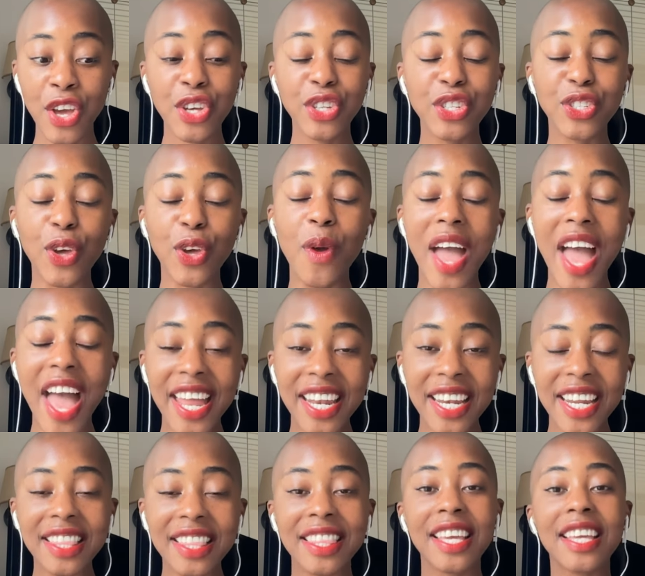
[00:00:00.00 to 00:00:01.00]
So
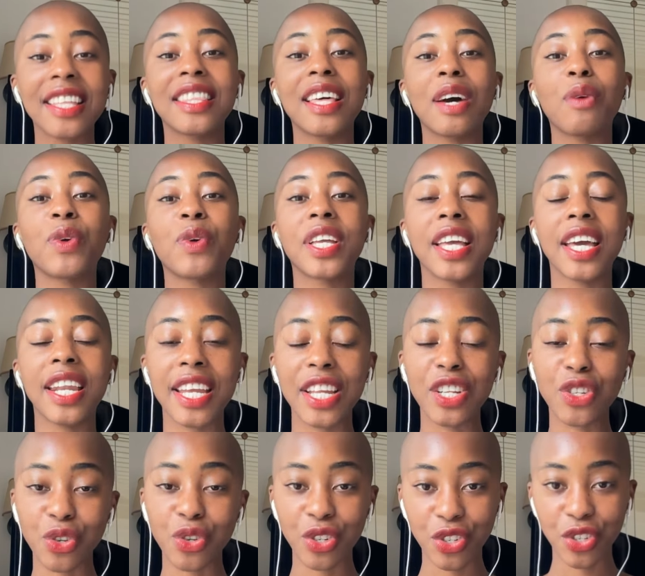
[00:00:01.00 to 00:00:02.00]
anything that we get
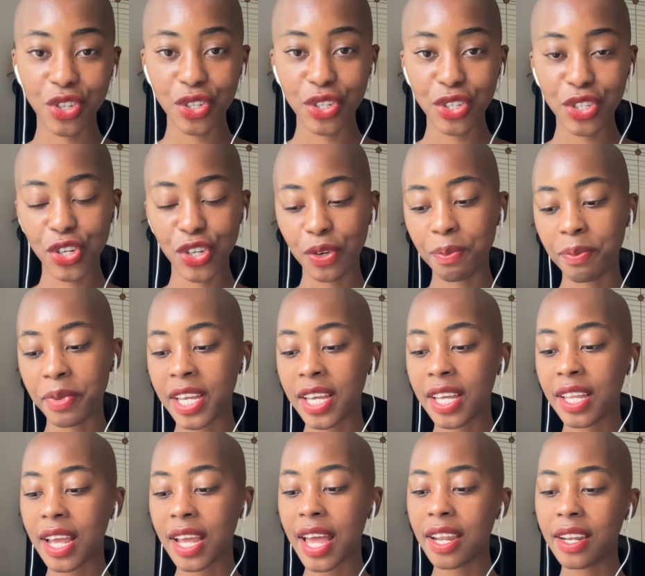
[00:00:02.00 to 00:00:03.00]
introduced to,
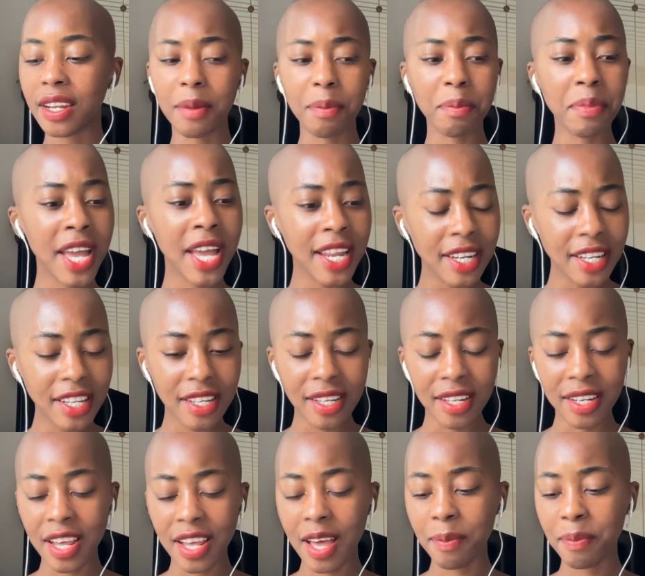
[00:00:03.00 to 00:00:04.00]
be it an
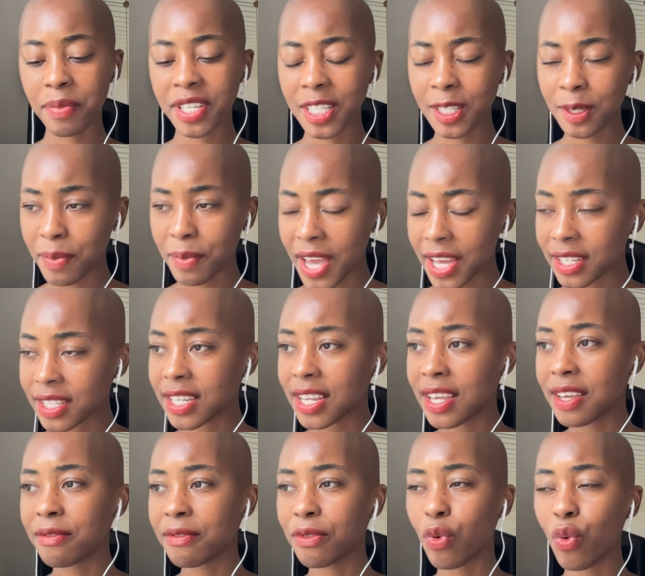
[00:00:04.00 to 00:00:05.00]
opinion, a
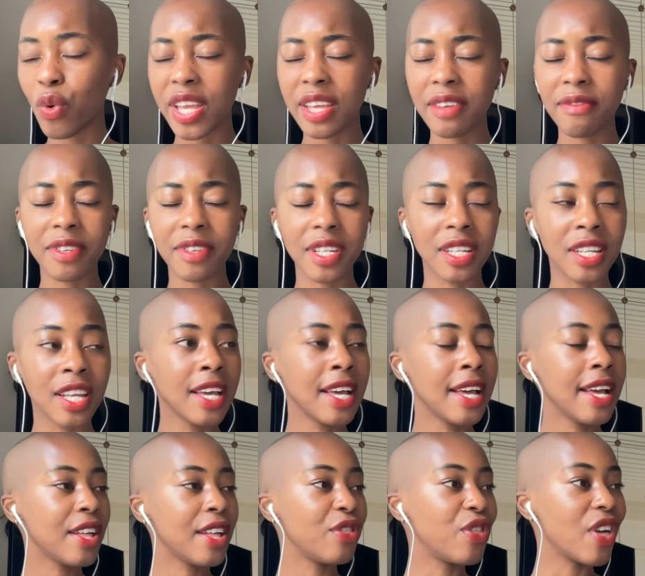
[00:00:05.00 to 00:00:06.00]
perspective, or even
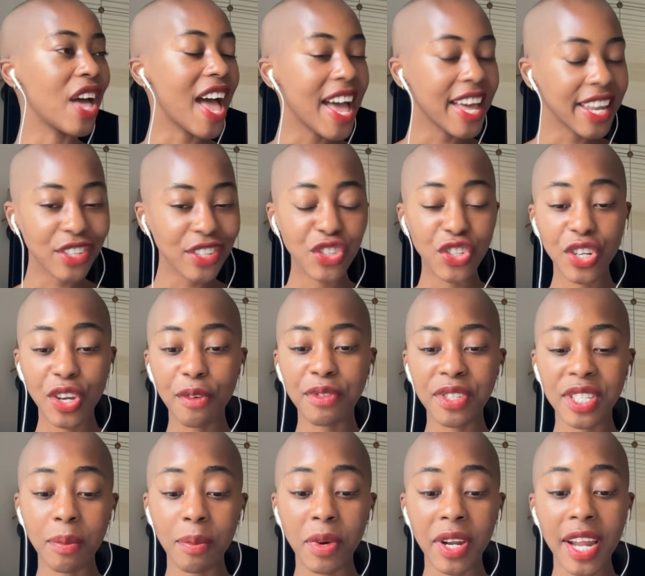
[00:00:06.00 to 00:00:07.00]
the energy of
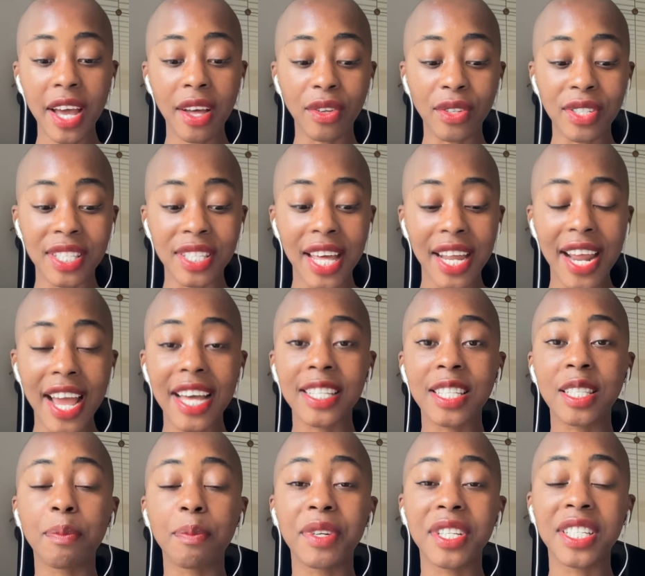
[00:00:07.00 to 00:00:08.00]
someone else that
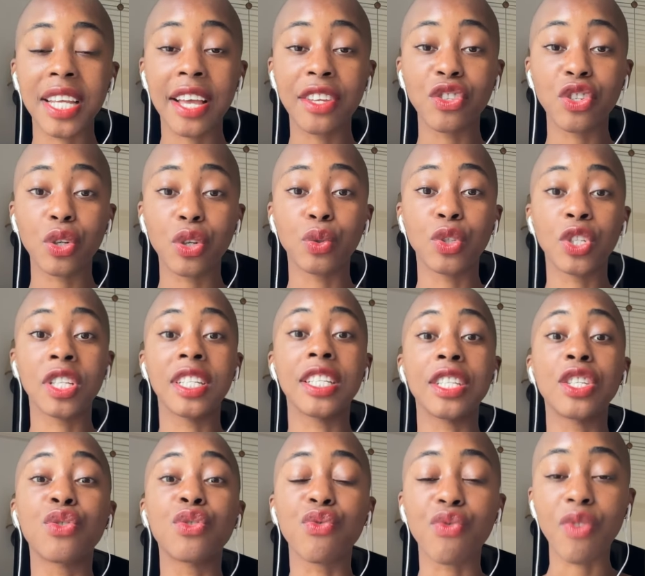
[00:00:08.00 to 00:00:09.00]
has the potential to
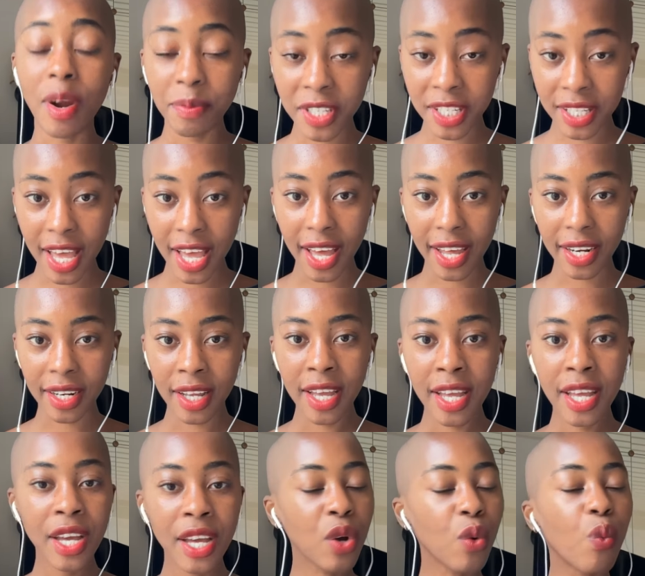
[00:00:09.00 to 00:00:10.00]
disrupt that,
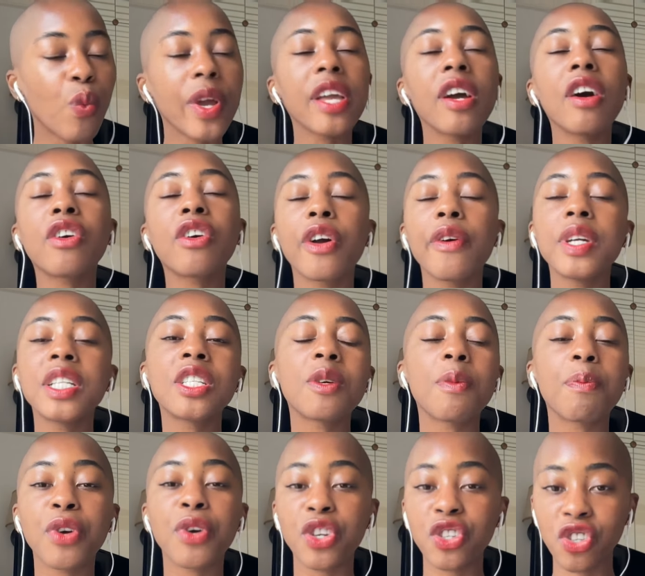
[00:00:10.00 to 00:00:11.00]
we are going
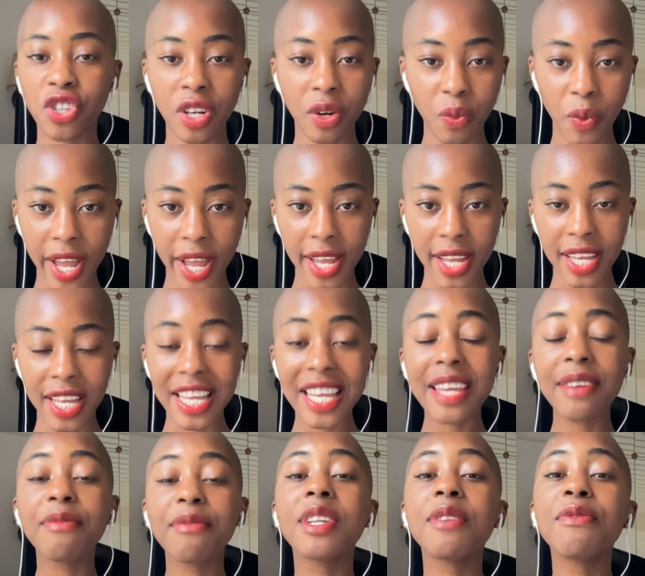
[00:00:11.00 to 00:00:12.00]
to push it away.
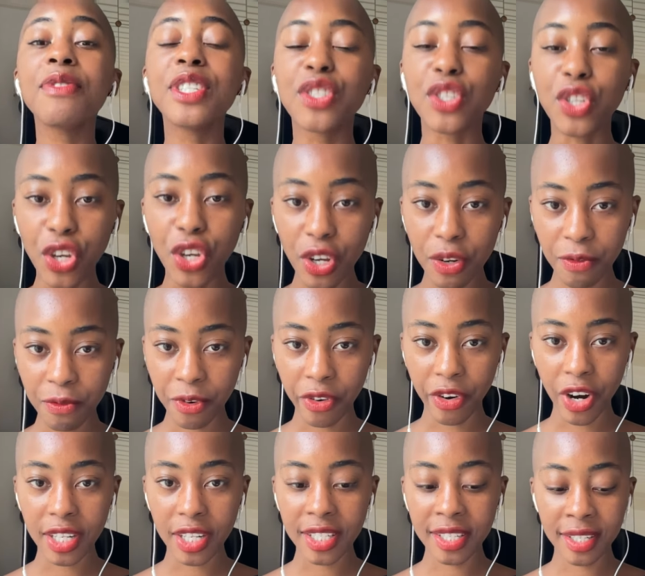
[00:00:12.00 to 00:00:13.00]
Even if it's good
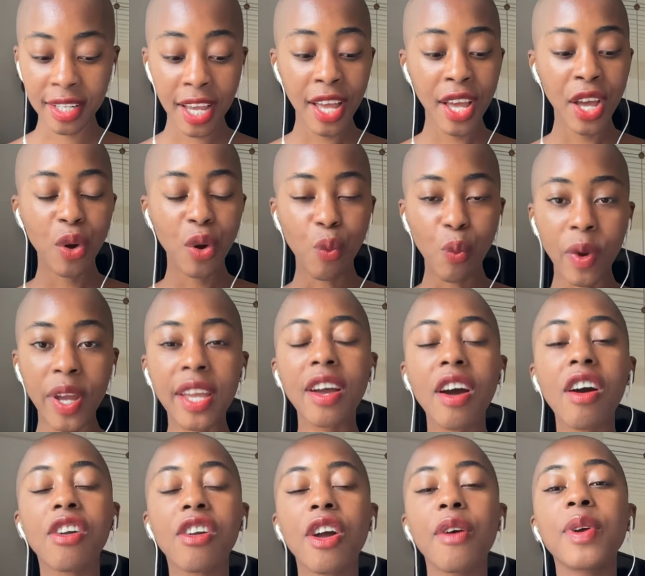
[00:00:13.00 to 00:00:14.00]
for us,
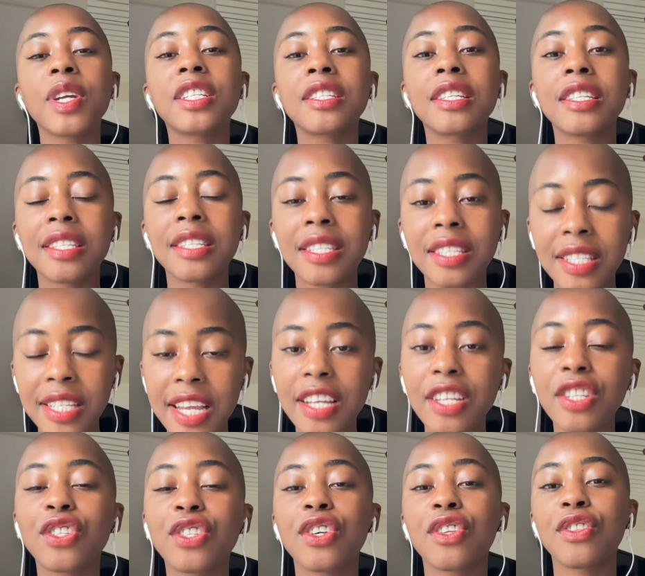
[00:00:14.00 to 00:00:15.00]
we are going to
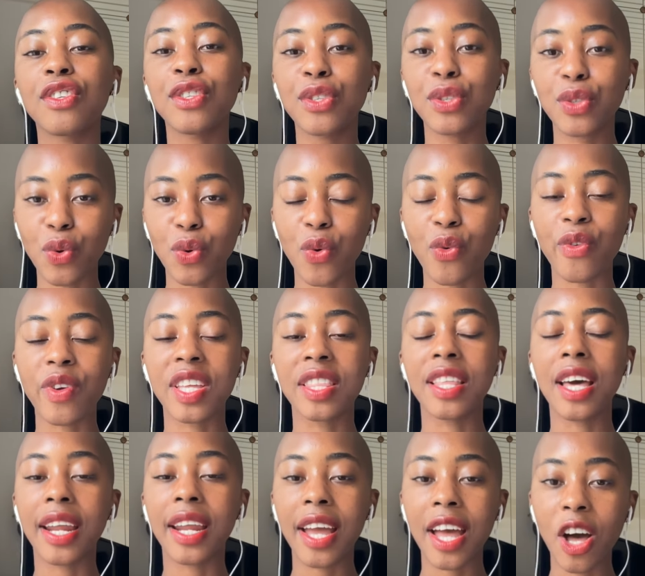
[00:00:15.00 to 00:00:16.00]
stick to the story
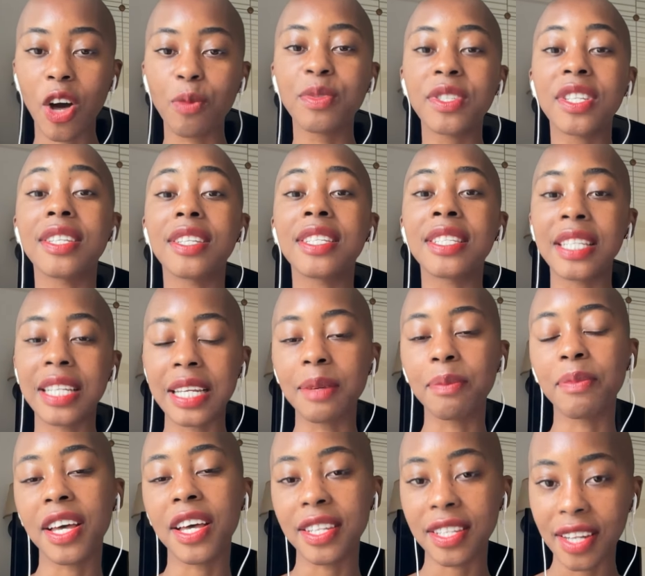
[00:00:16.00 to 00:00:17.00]
that helps us
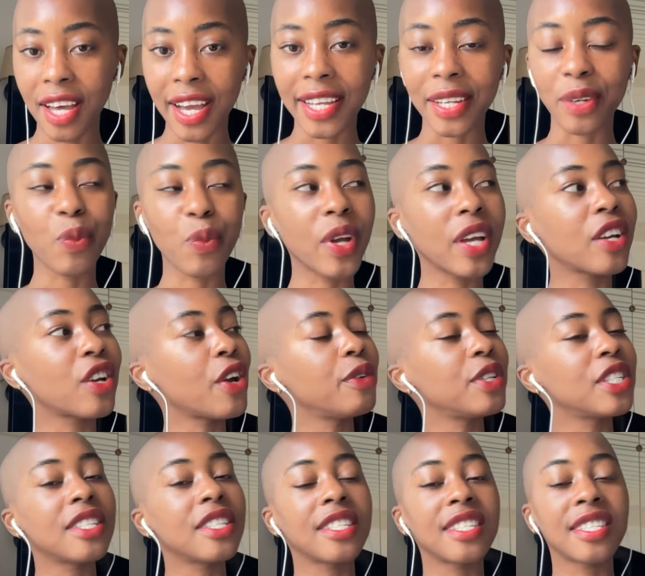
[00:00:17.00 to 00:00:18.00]
sleep at night. We're
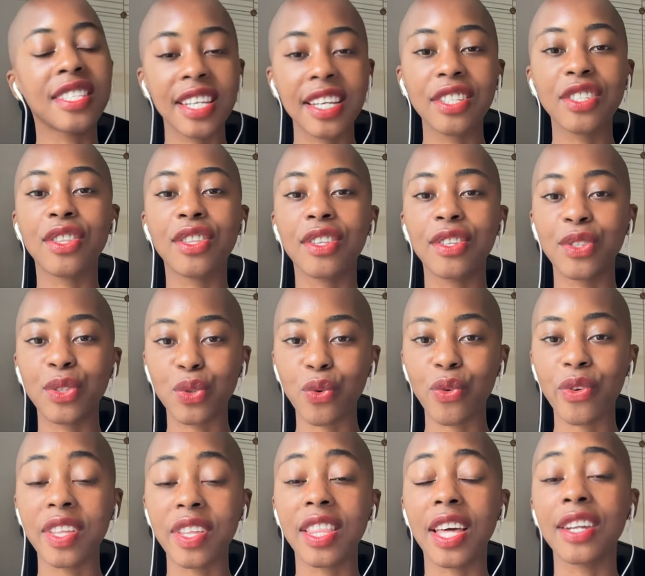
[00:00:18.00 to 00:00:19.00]
going to stick to the
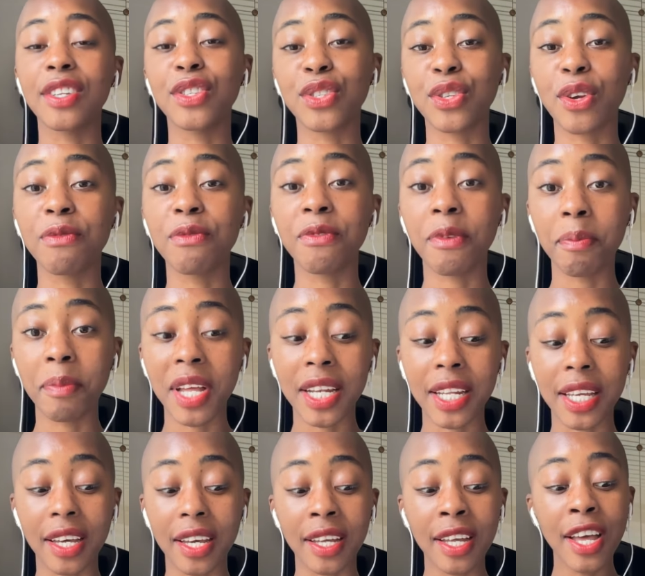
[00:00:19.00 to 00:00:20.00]
story that is so
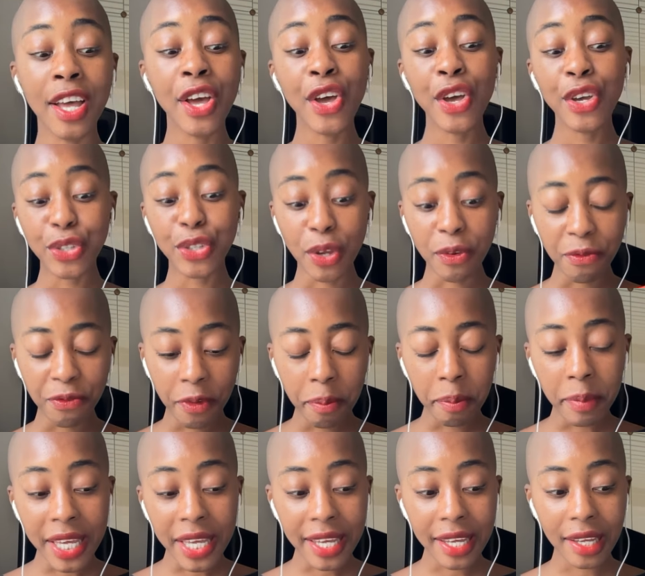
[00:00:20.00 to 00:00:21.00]
familiar. So for
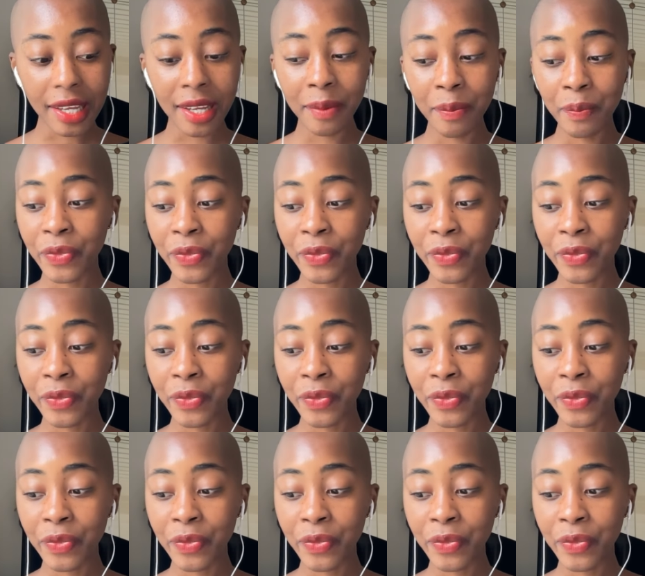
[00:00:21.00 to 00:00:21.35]
me,